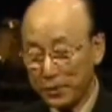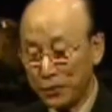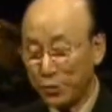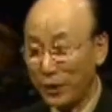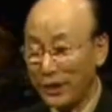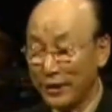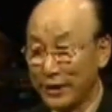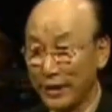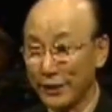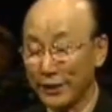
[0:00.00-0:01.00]
So I
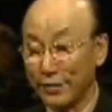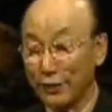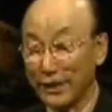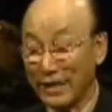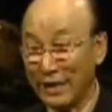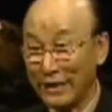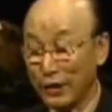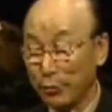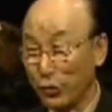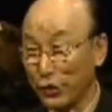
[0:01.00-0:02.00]
said,
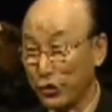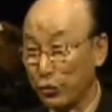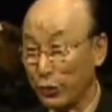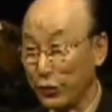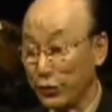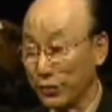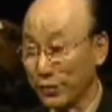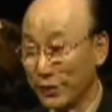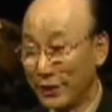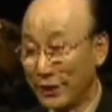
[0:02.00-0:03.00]
regardless of your situation,
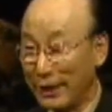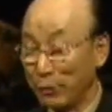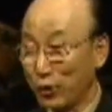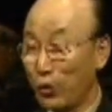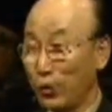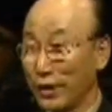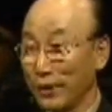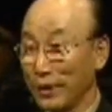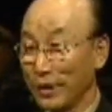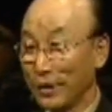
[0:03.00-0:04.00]
I'm
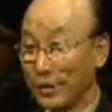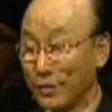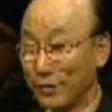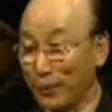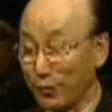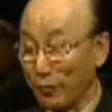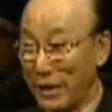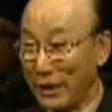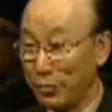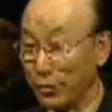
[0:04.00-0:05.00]
talking from the
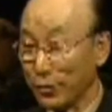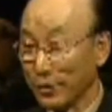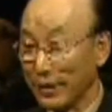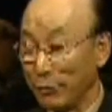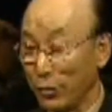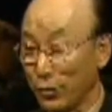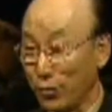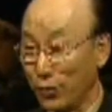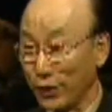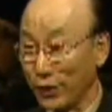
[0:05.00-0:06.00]
Bible. I'm not
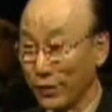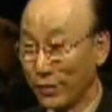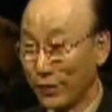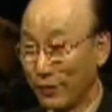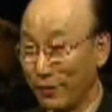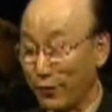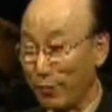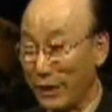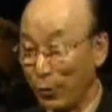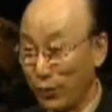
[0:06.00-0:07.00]
talking from
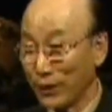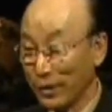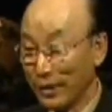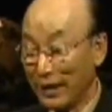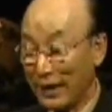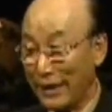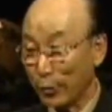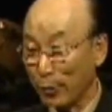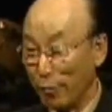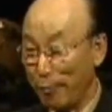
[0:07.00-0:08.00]
my own heart
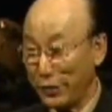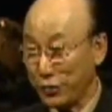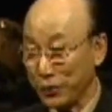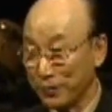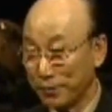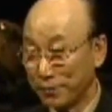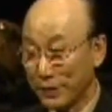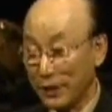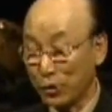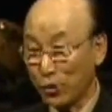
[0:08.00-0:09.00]
of compassion.
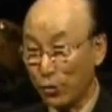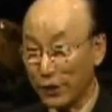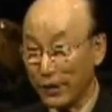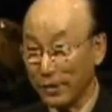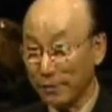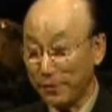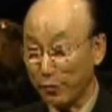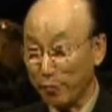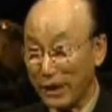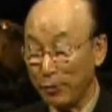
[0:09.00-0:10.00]
I'm talking from
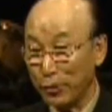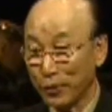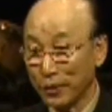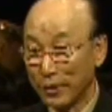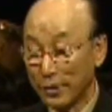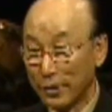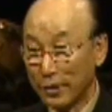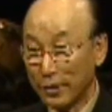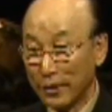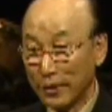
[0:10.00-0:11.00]
the Bible.
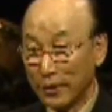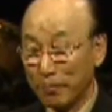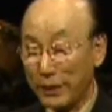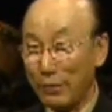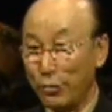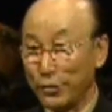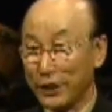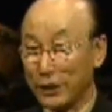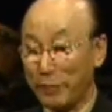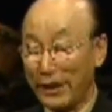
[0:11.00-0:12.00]
Bible
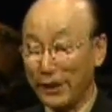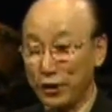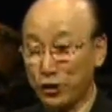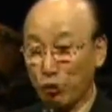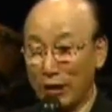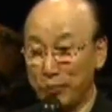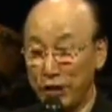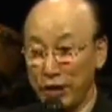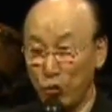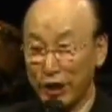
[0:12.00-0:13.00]
says, by his stripes
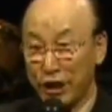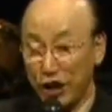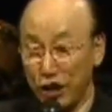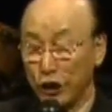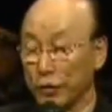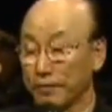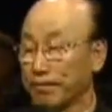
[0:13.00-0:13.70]
ye were healed.